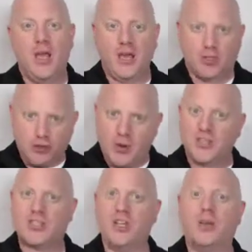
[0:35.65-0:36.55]
and
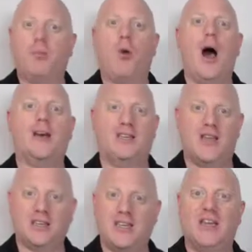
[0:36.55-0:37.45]
trusting the
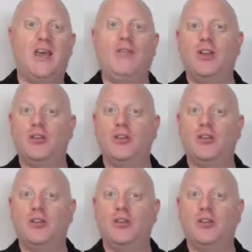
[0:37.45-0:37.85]
process and giving